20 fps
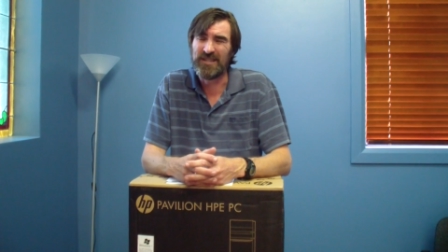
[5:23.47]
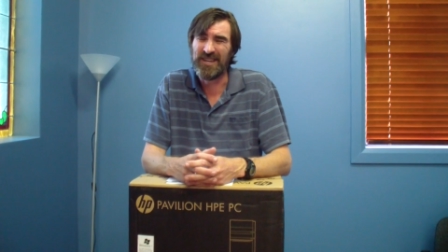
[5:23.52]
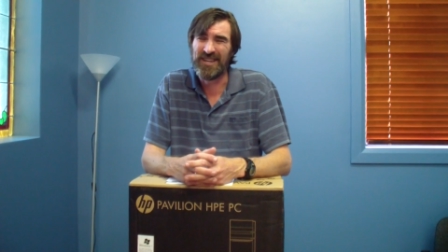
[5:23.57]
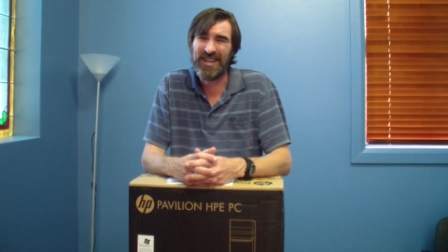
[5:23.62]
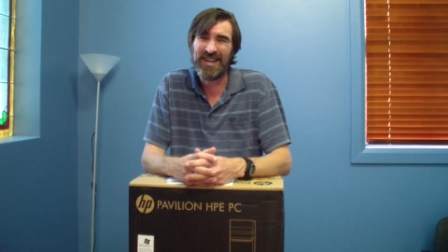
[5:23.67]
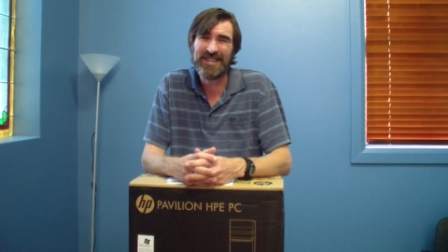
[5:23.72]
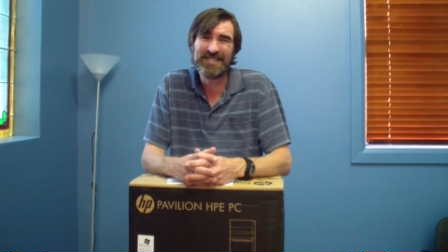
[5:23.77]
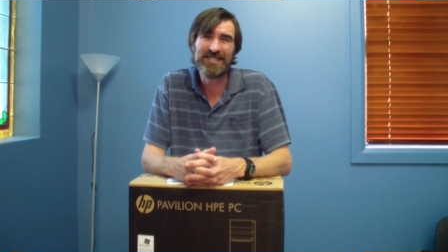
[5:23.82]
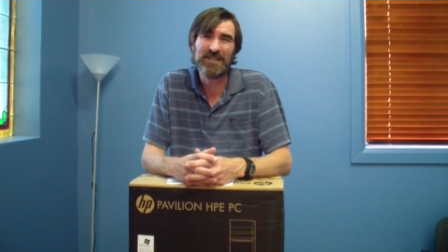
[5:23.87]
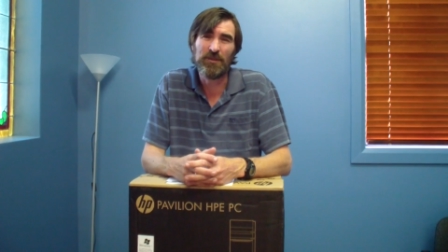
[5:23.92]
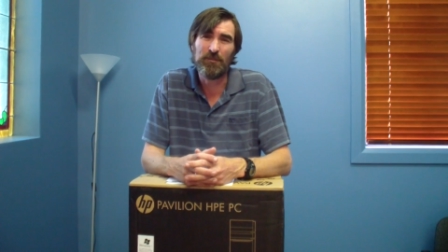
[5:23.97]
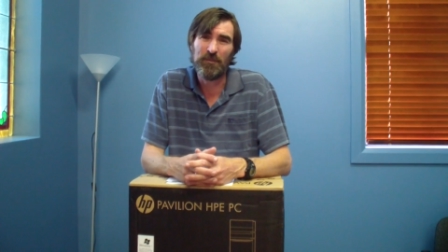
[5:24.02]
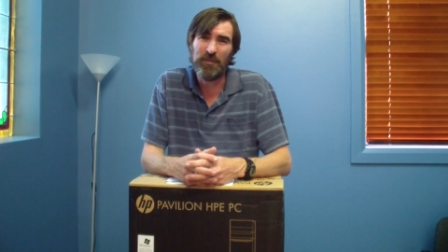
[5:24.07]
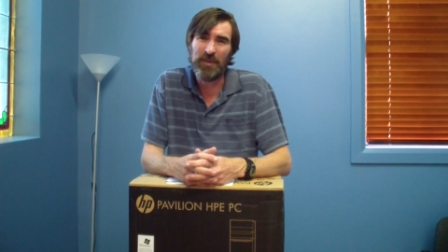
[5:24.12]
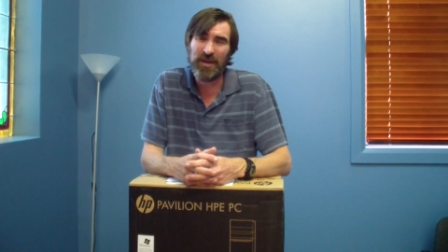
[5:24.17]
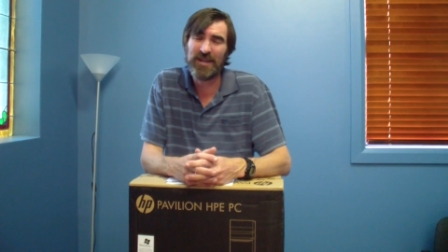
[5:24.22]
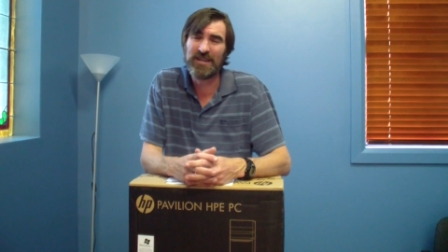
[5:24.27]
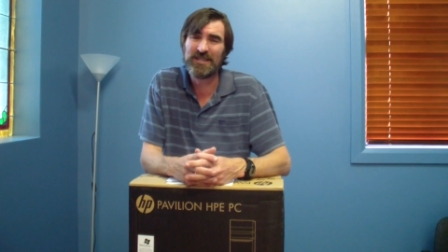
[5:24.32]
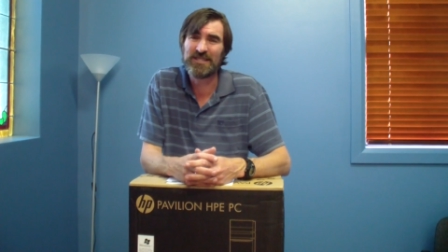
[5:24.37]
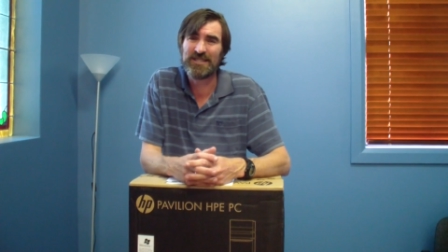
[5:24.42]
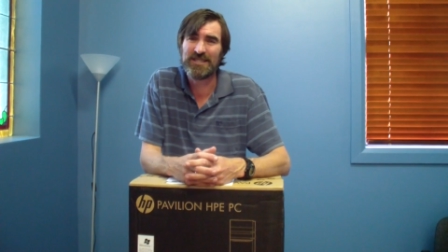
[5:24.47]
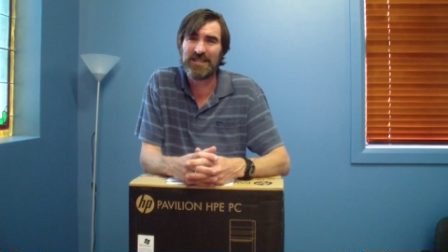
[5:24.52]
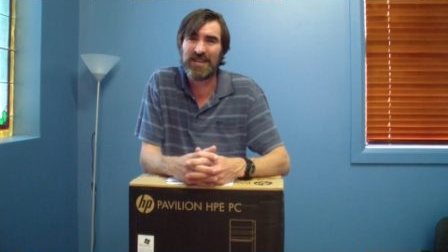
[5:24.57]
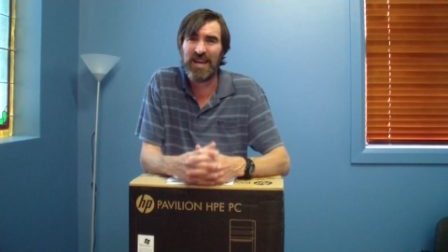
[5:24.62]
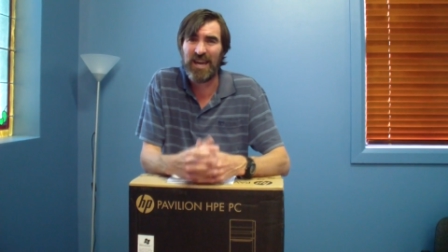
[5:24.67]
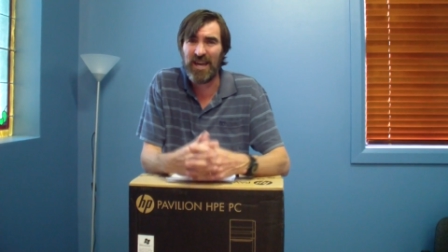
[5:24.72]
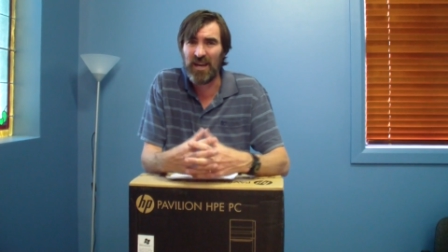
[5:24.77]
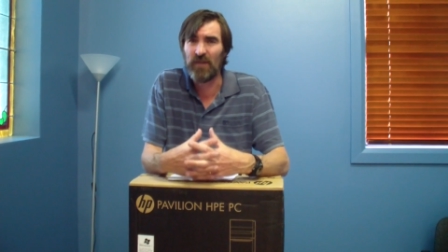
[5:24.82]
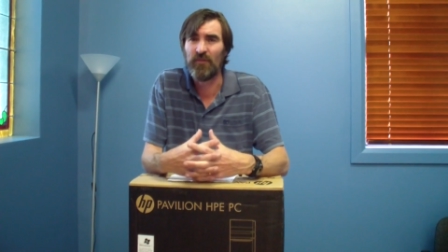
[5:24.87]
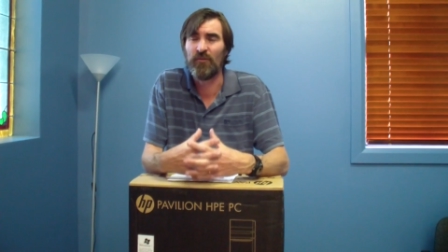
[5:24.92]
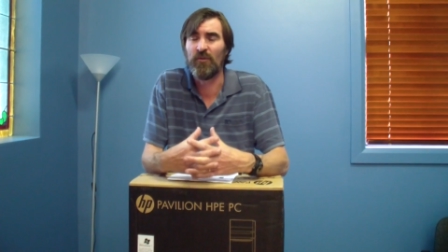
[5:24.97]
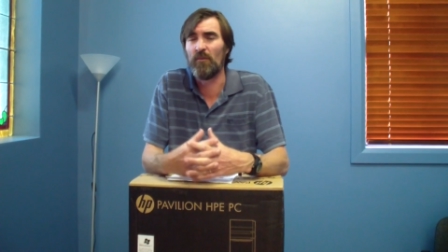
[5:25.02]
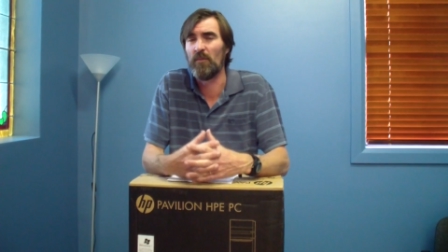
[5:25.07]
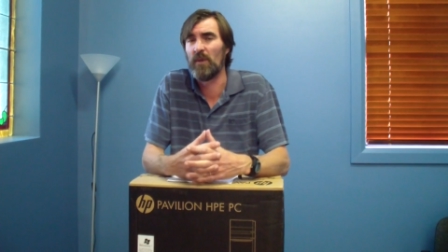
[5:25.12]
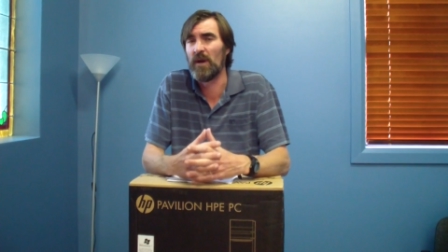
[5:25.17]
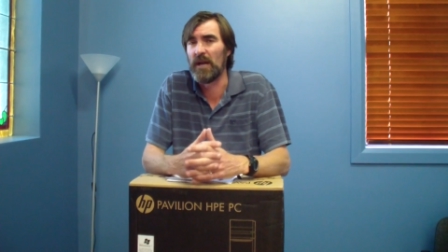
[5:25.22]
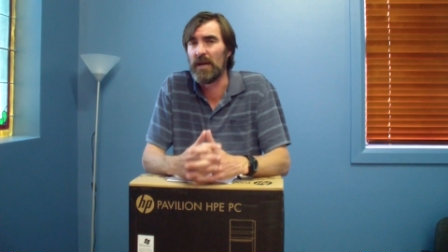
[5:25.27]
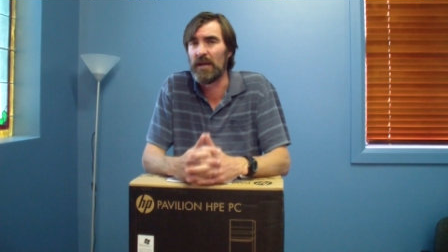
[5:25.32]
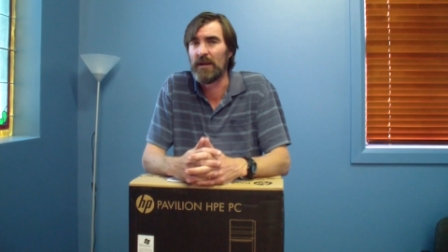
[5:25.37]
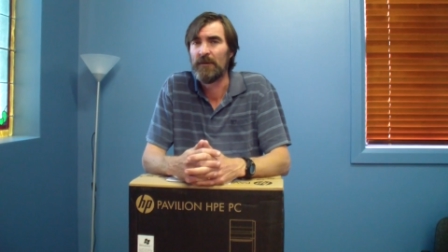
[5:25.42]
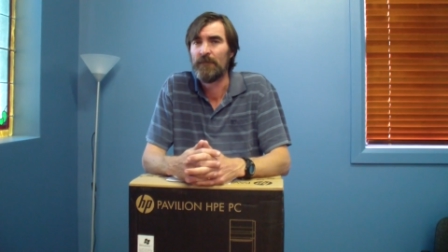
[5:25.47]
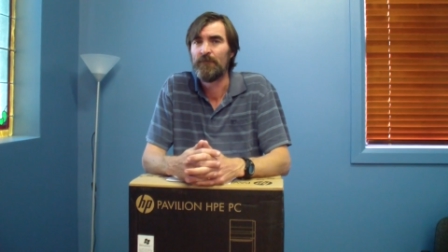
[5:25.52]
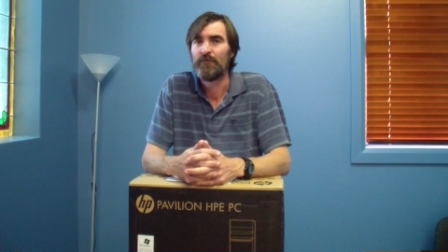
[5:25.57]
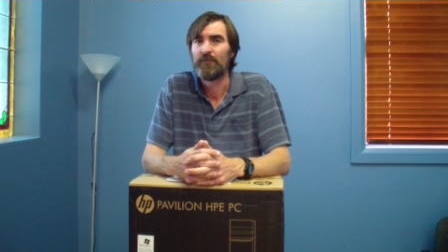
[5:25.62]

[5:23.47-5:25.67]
Now that's the biggest killer for me.